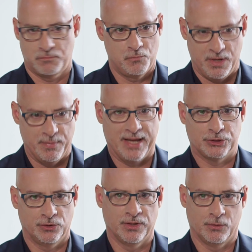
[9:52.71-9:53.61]
We make
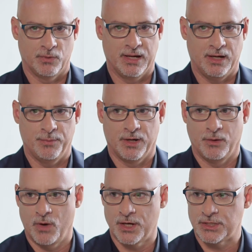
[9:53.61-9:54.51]
sure that when anybody
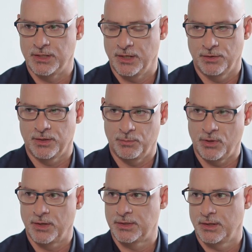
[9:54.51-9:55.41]
walks in here, they're
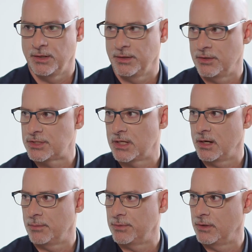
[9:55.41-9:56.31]
plugged in and they're set
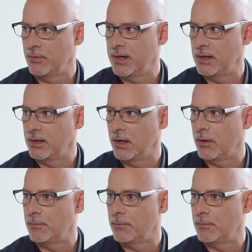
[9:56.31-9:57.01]
up and they're ready to go.